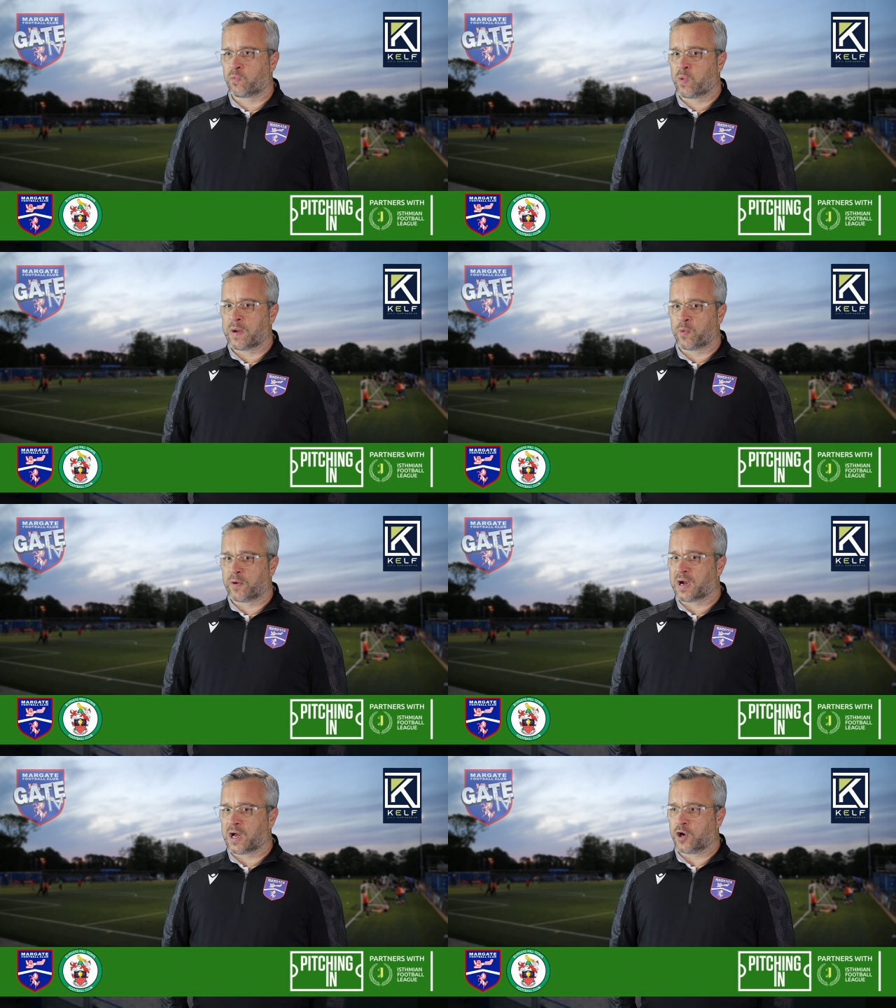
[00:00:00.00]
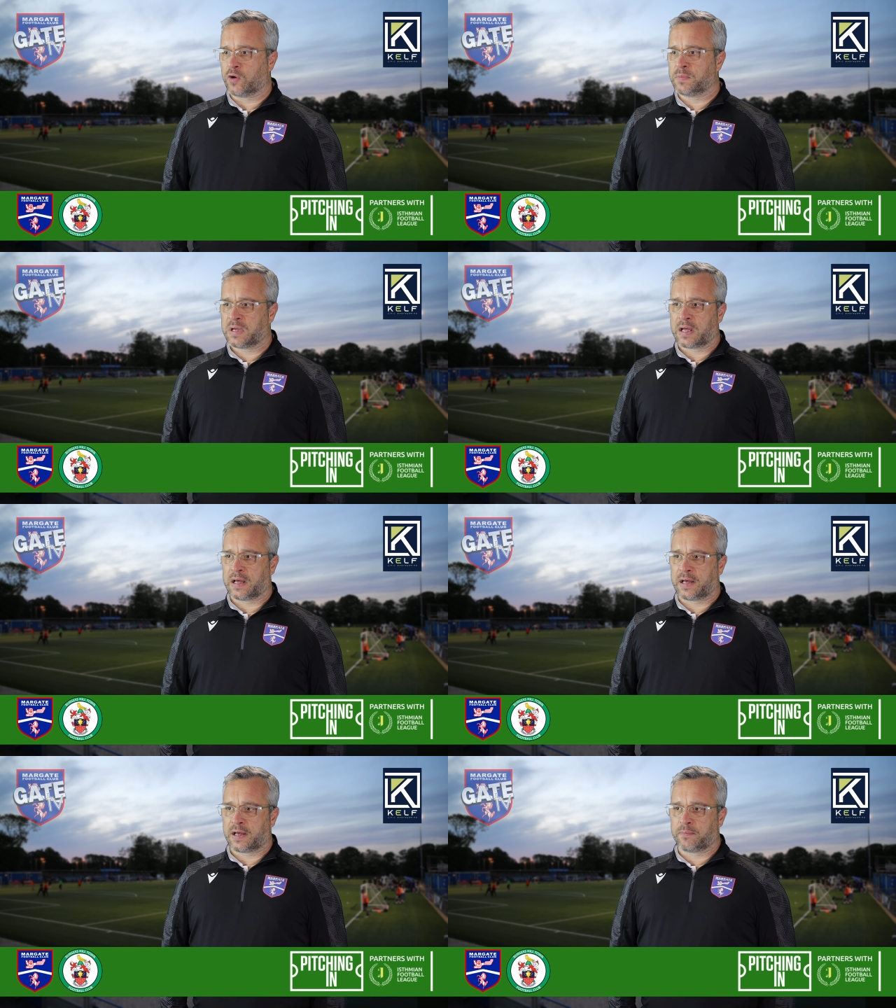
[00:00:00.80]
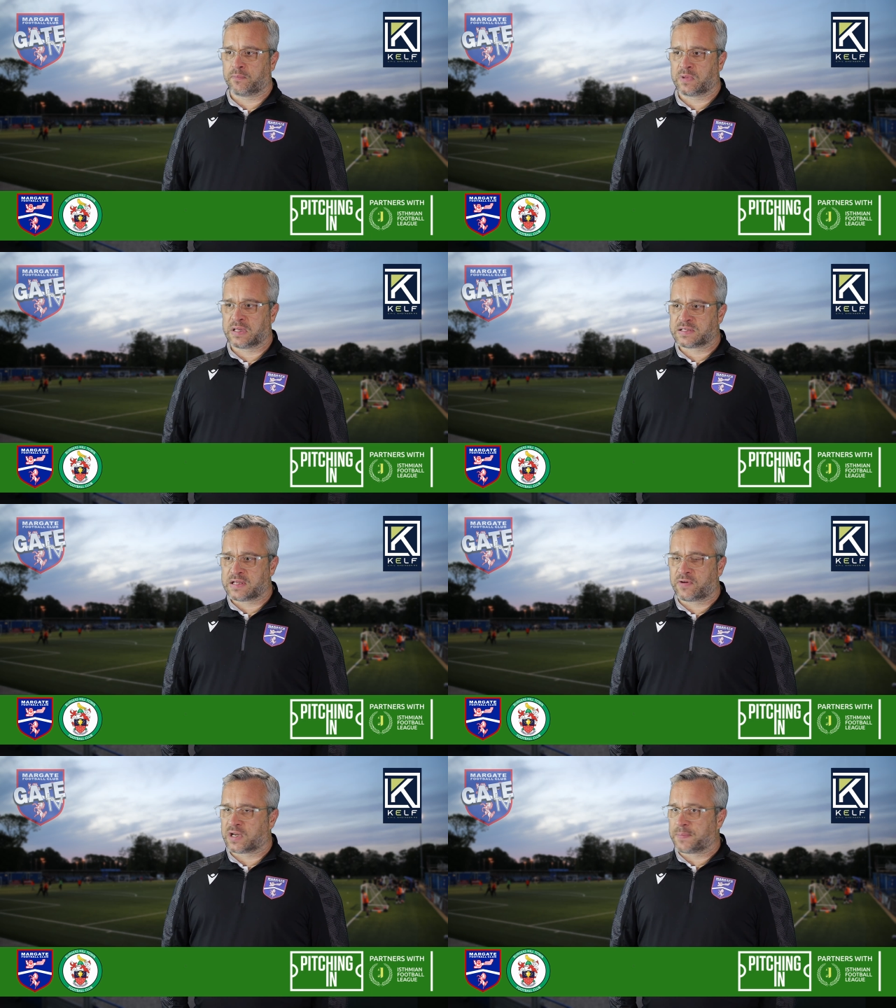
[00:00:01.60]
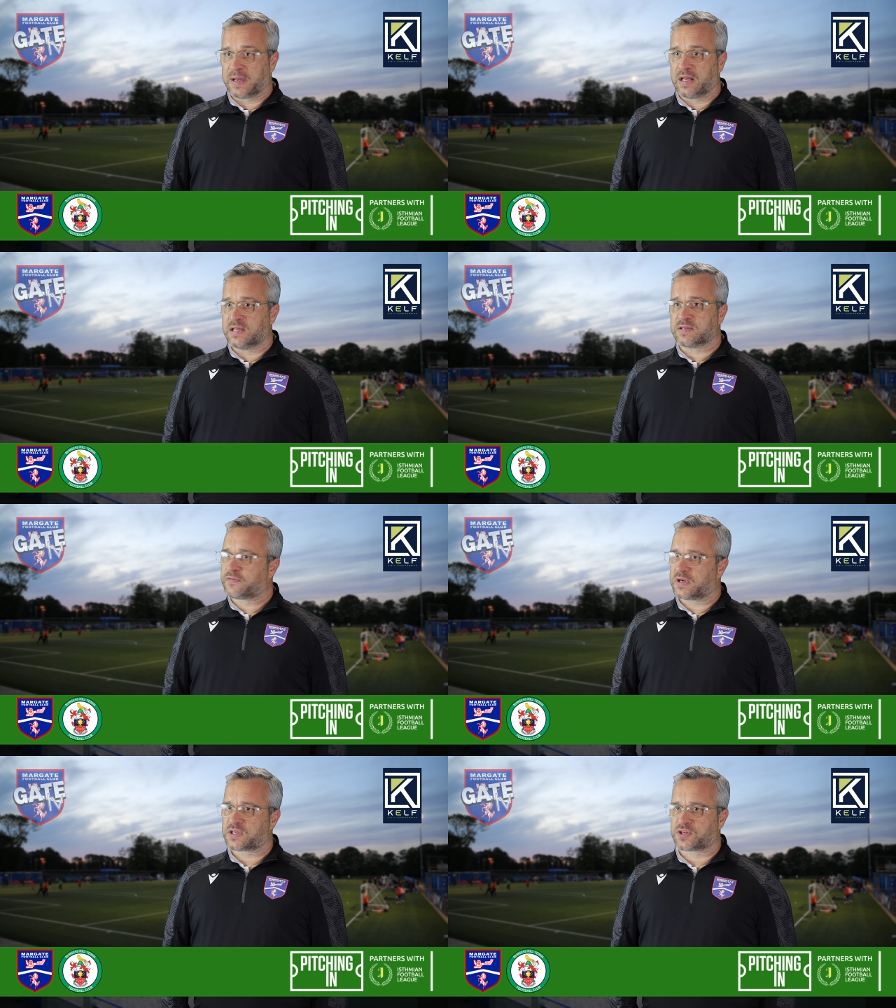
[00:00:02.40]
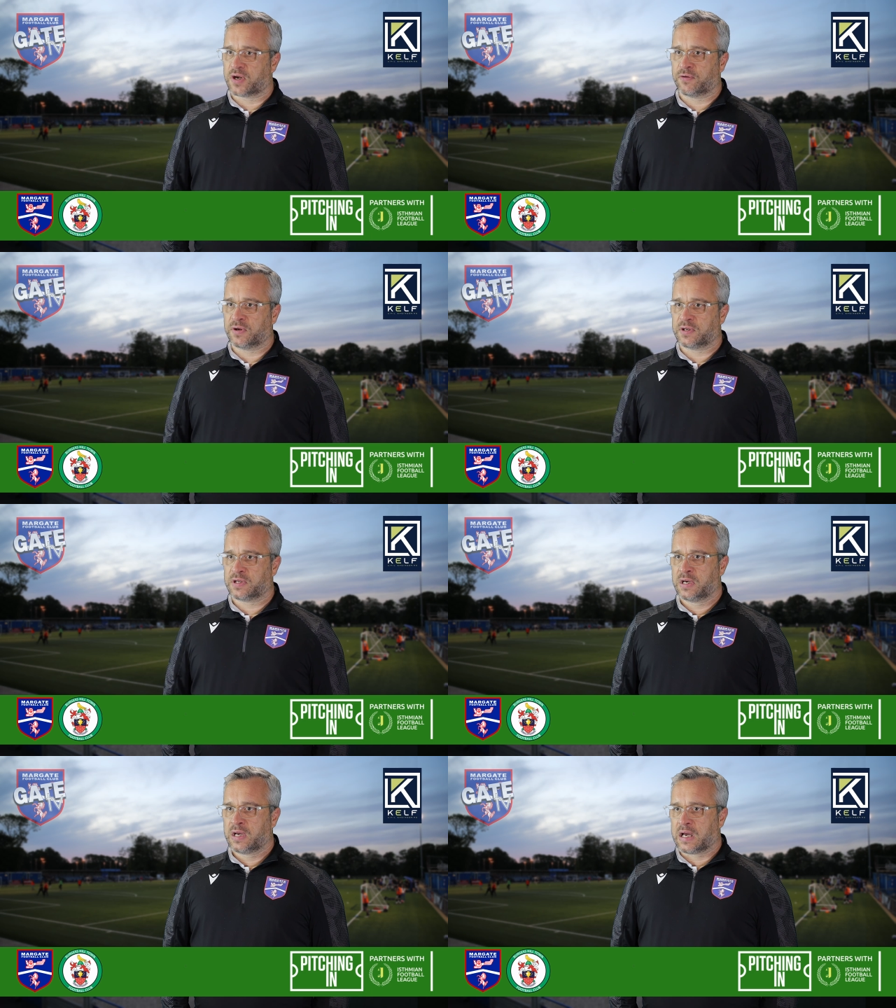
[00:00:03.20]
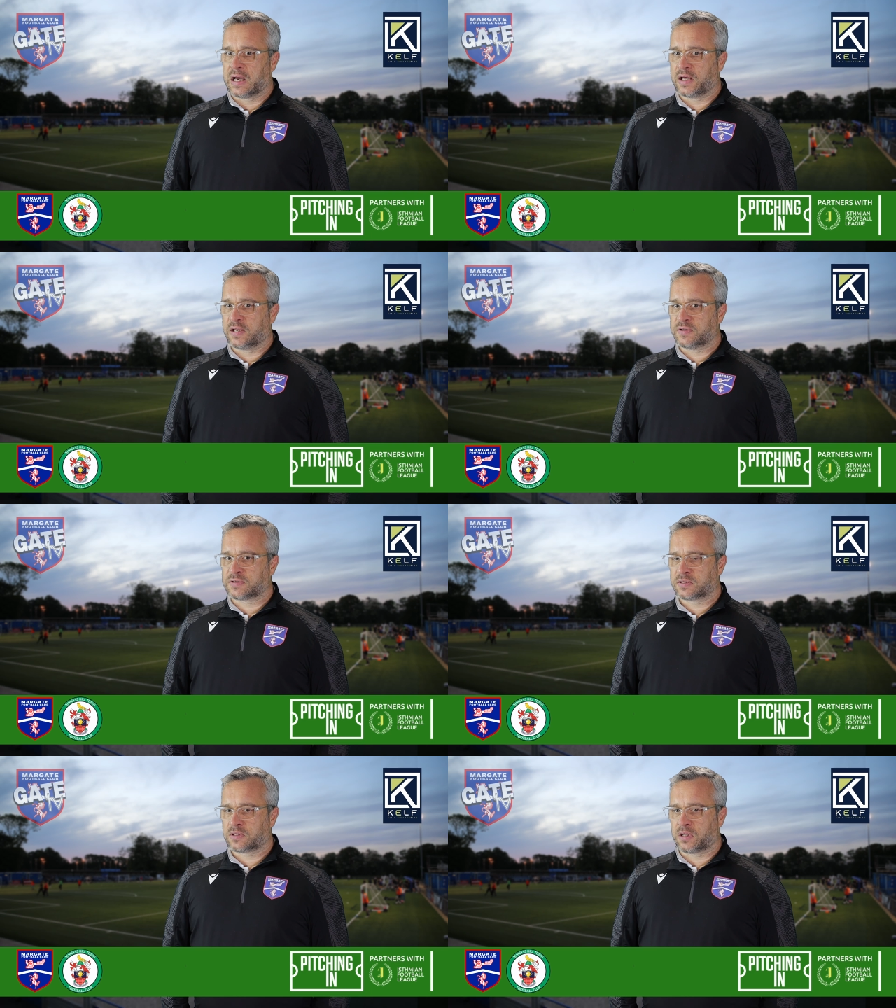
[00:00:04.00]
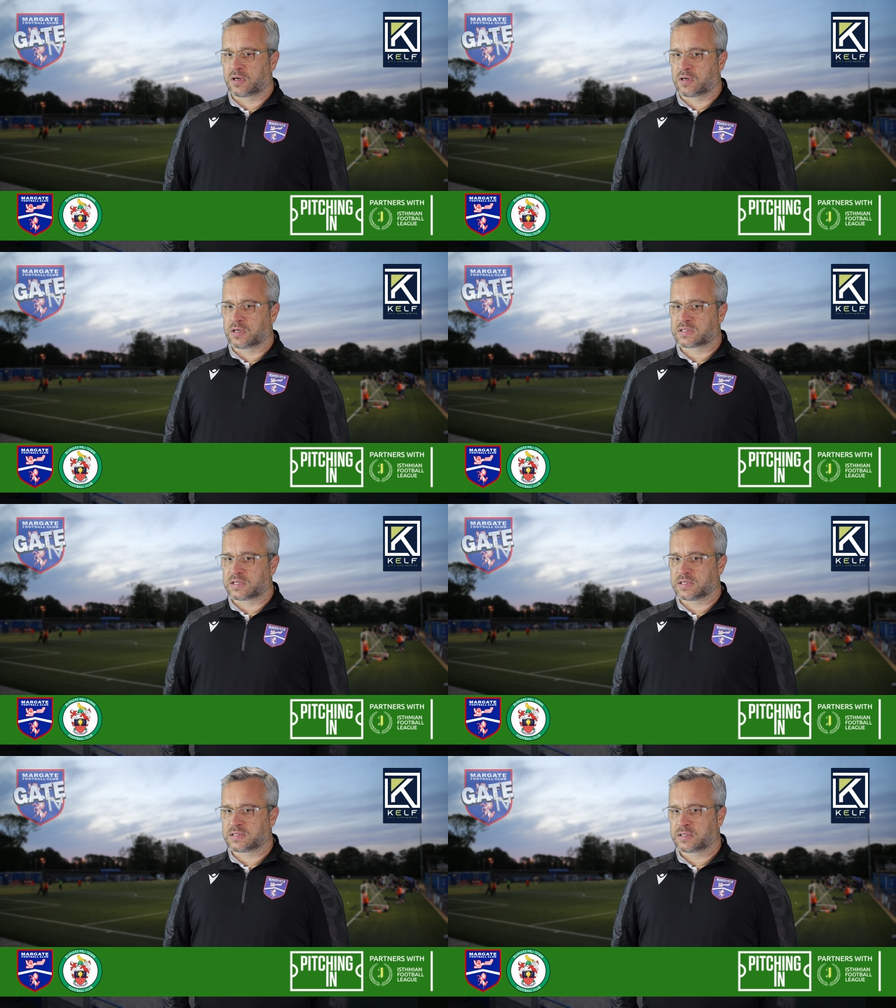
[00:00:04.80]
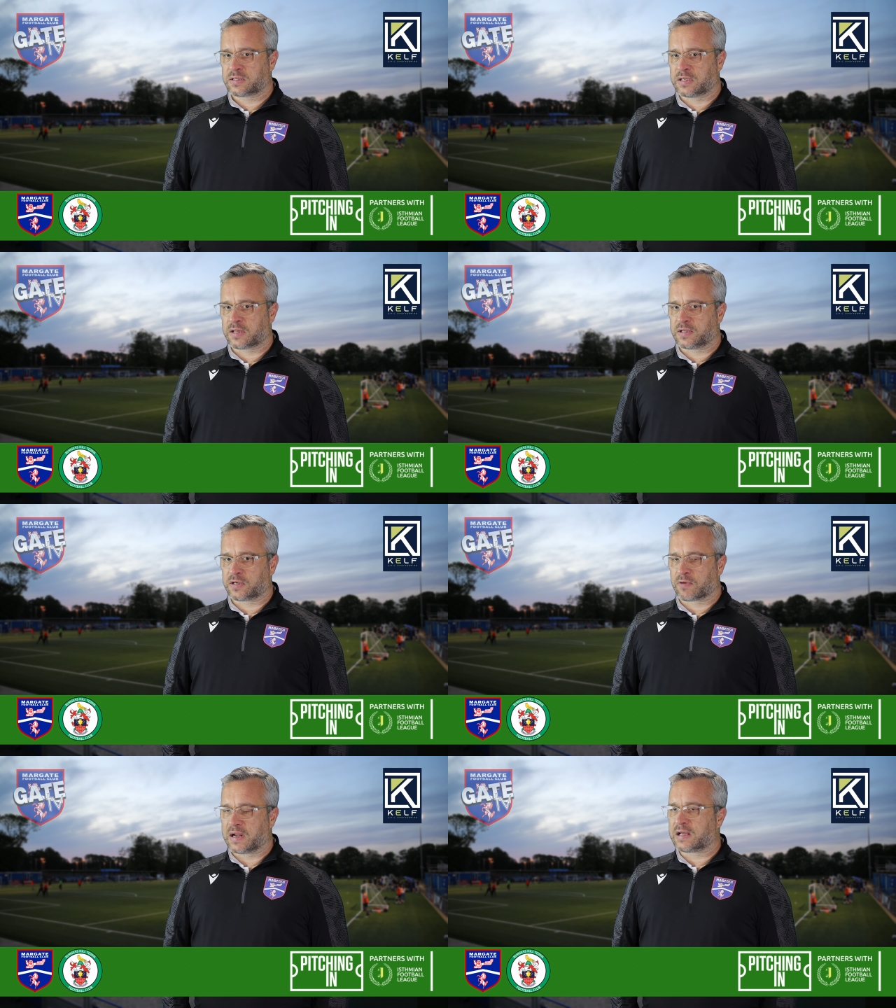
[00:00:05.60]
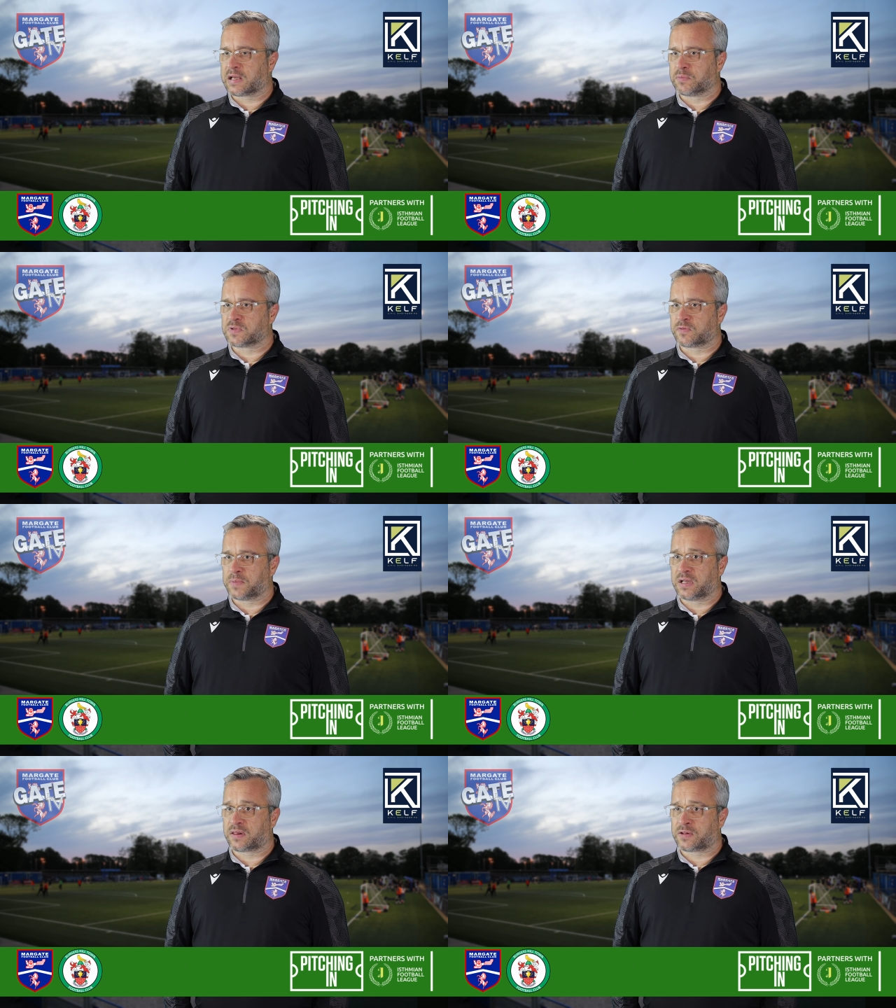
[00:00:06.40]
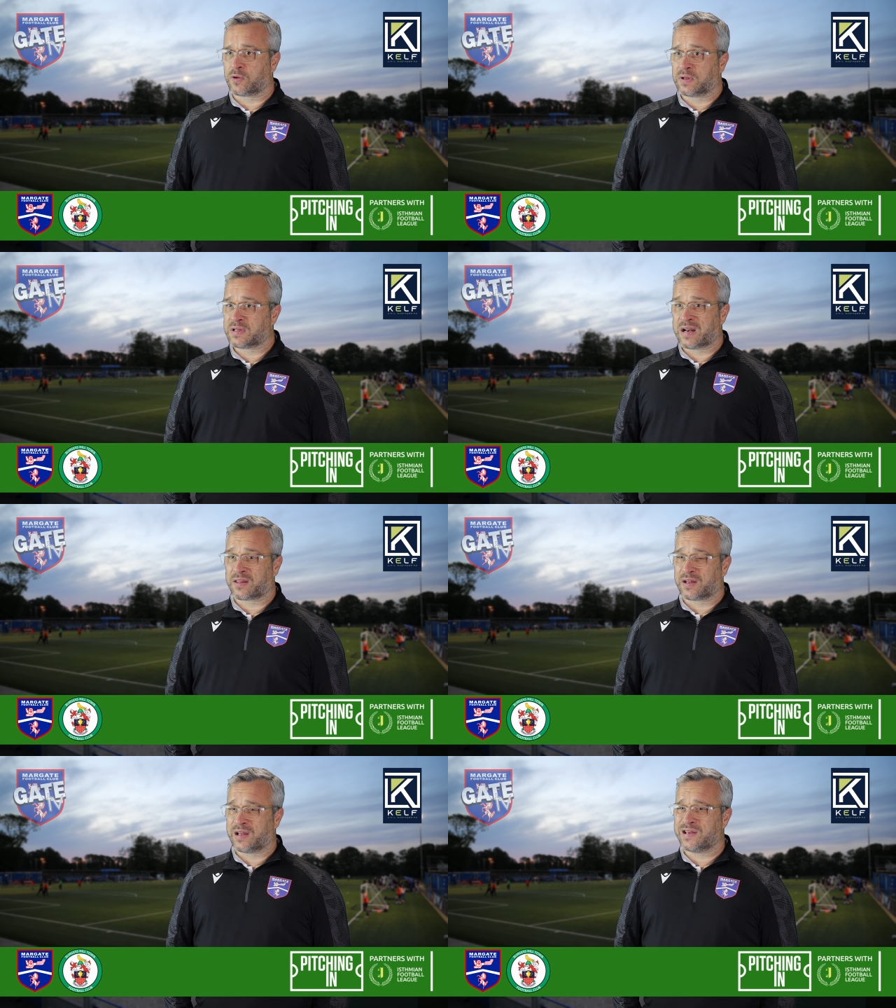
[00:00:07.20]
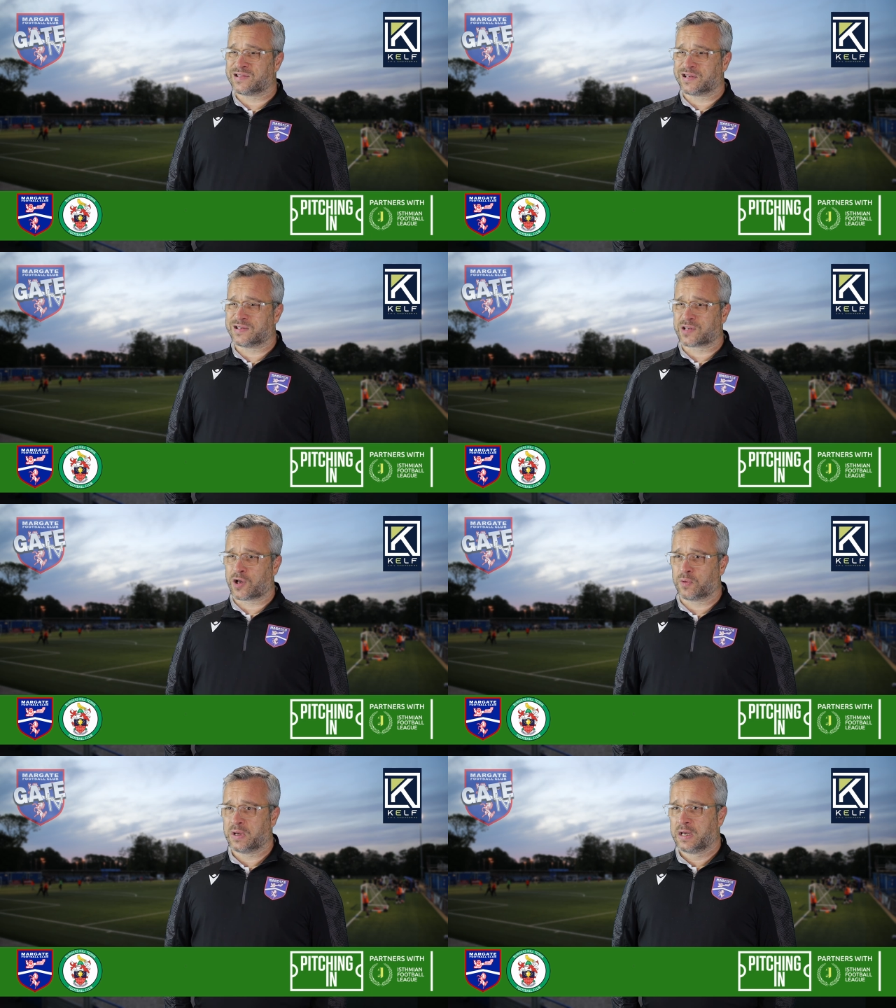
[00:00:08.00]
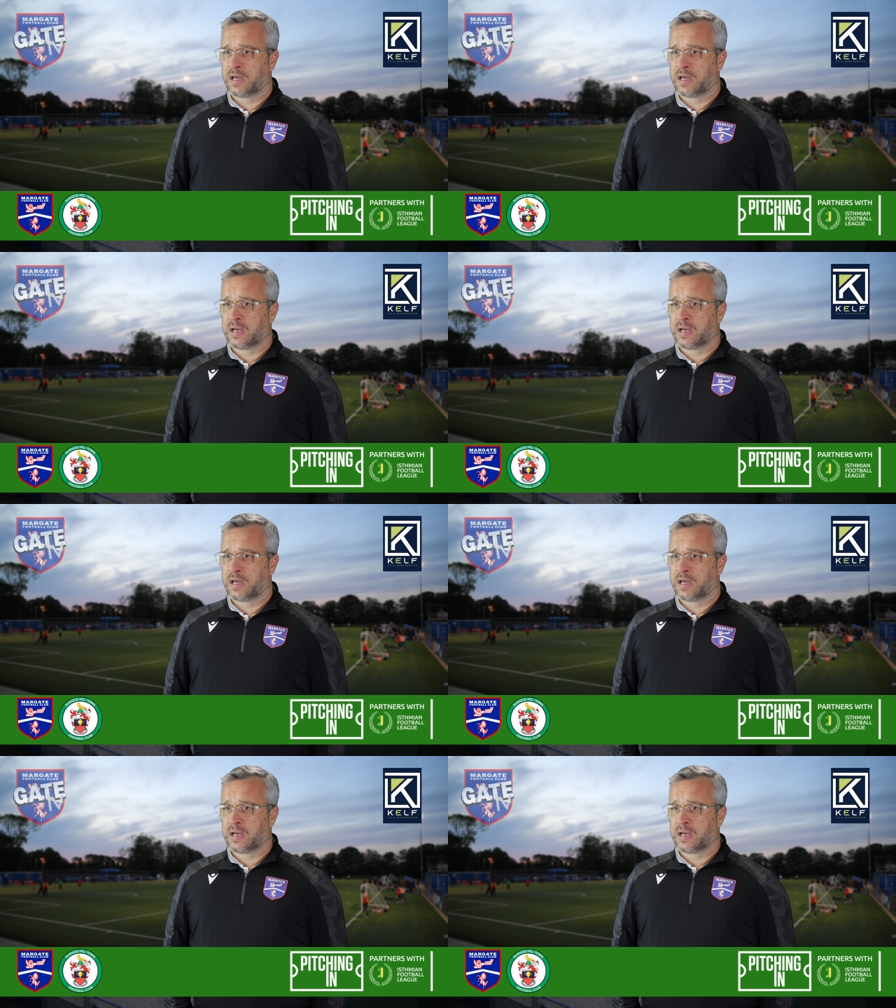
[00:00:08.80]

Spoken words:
when we're at home, there's never going to be an easy fixture, and like I said, nothing great comes from doing anything easy. So